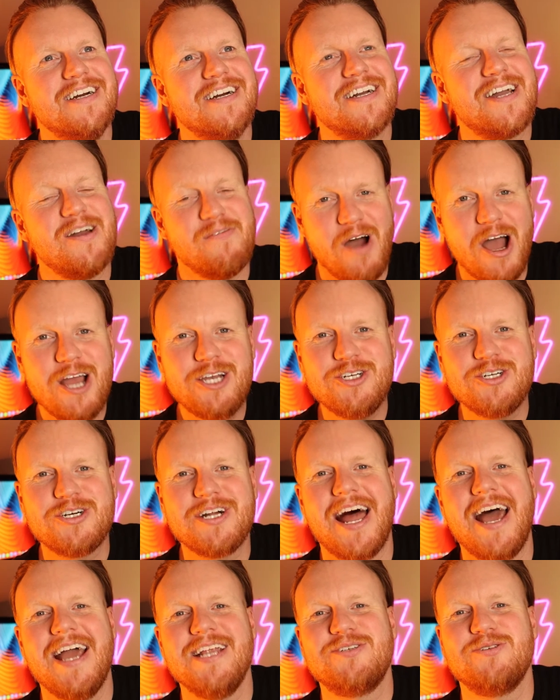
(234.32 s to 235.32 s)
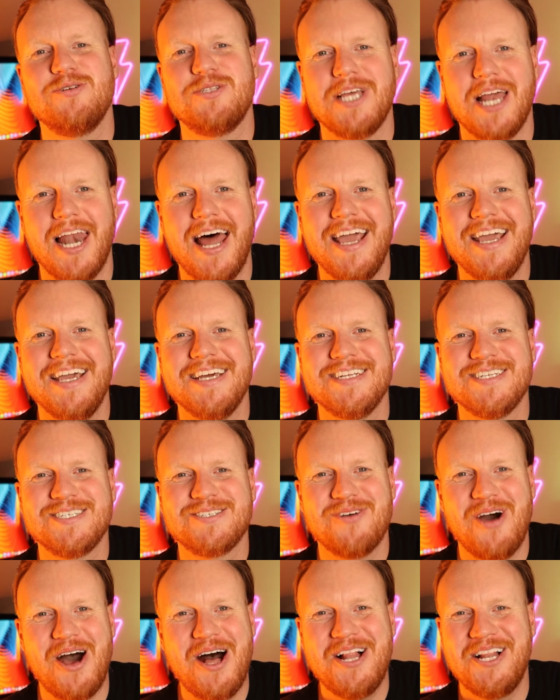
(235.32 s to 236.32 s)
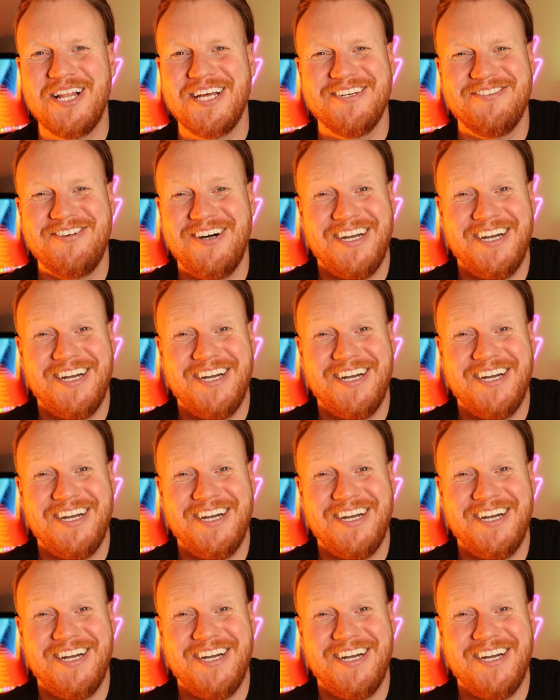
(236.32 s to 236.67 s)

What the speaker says: Commercial clients were delighted as well.